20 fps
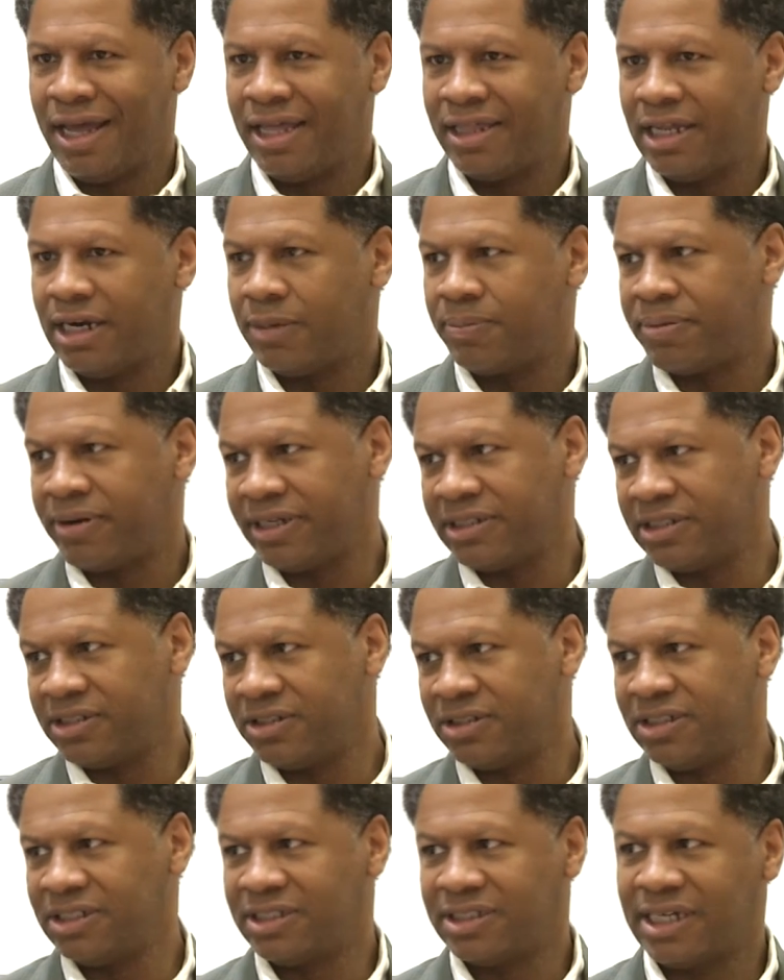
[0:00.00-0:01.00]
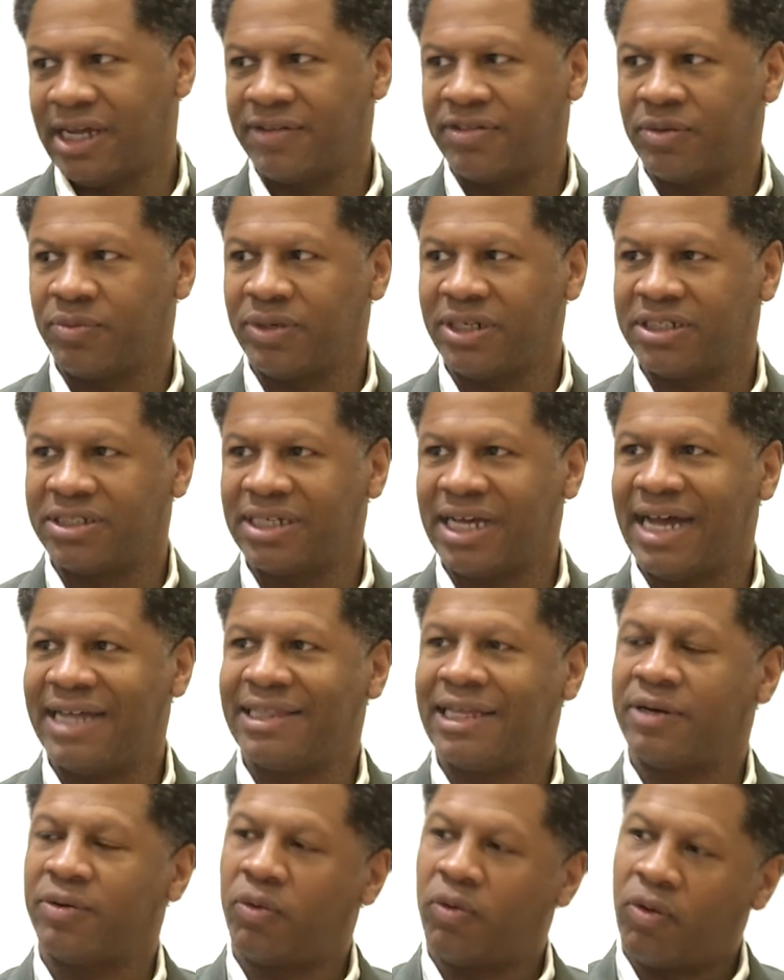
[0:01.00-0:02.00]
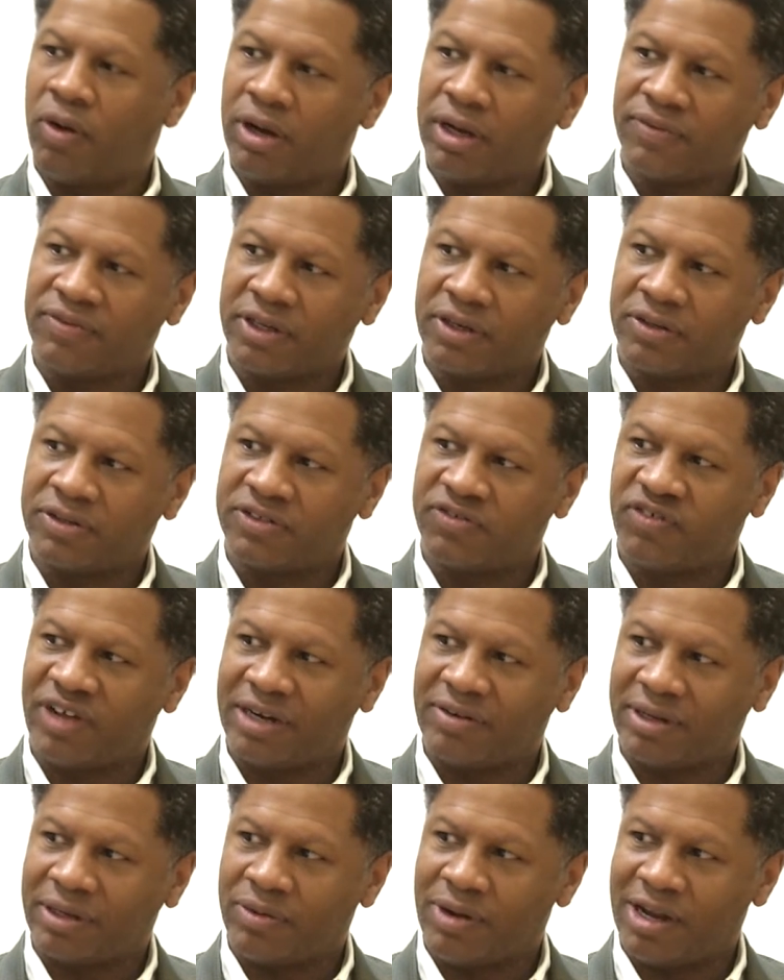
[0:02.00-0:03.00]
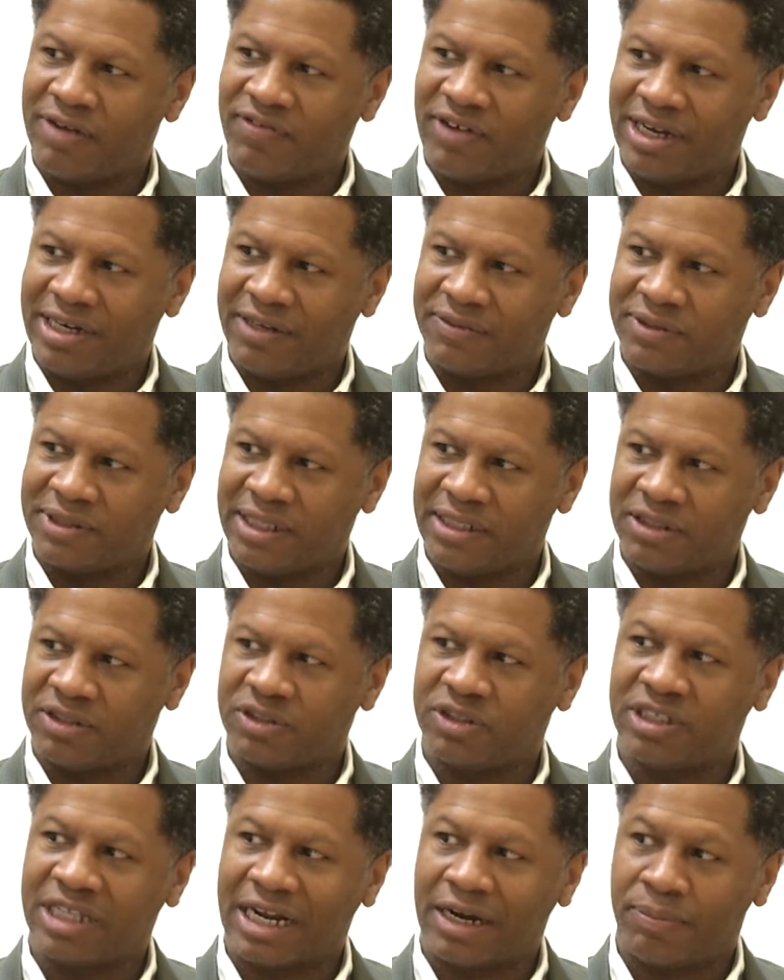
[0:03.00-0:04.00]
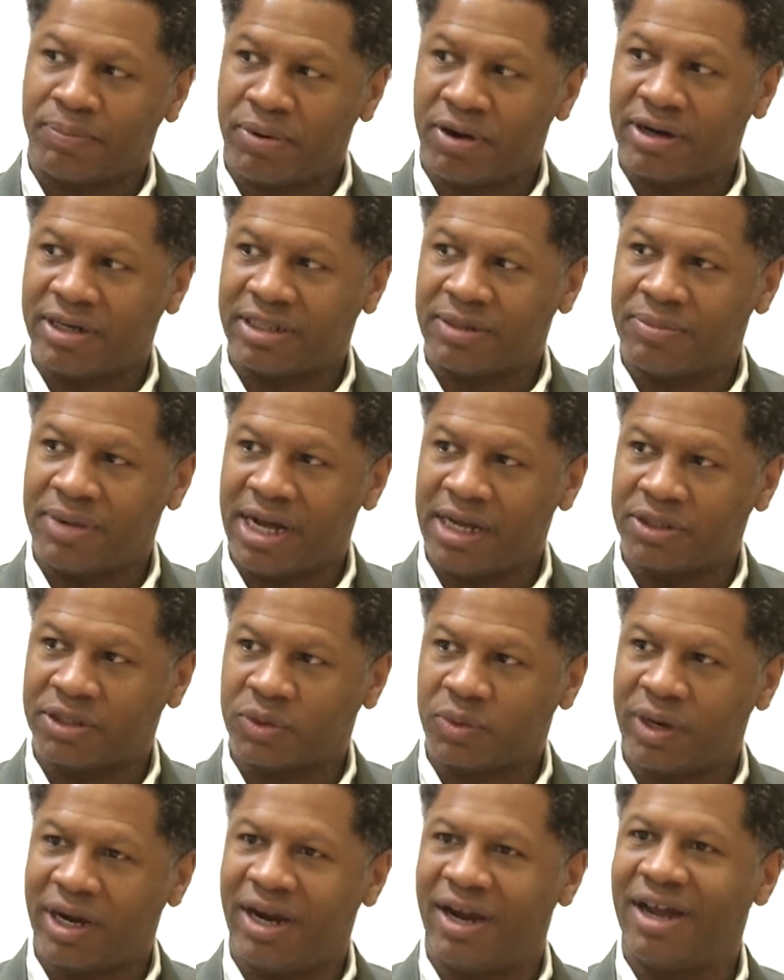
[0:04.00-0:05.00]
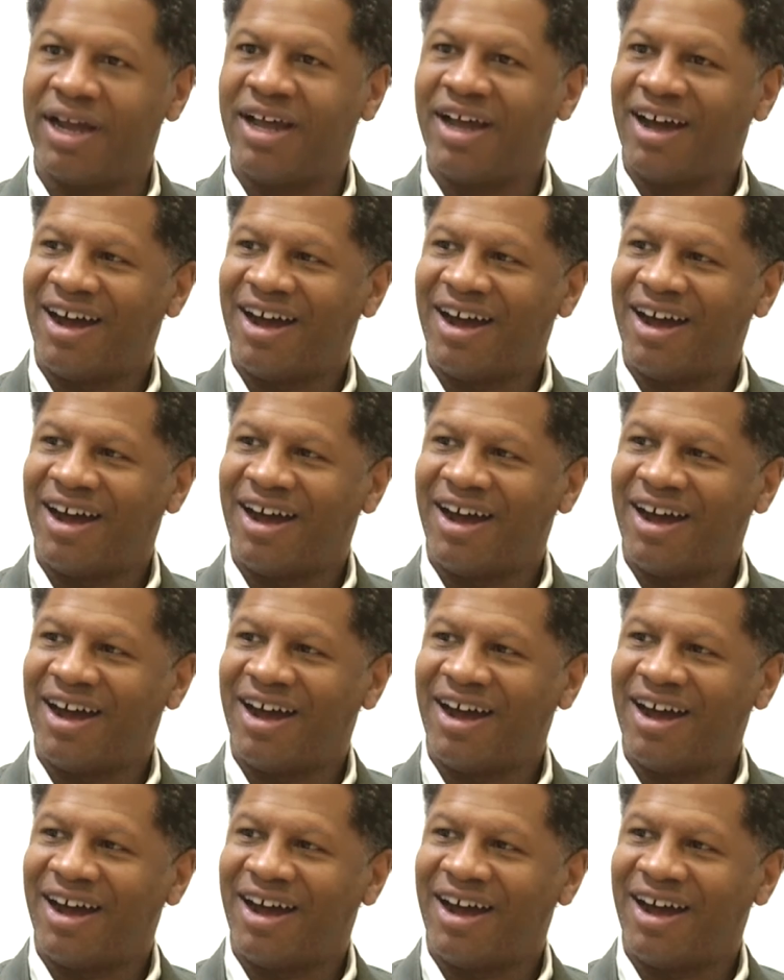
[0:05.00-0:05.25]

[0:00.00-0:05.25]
that our presence on the south and west side, that all of those federally qualified health centers that are part of the Miles Square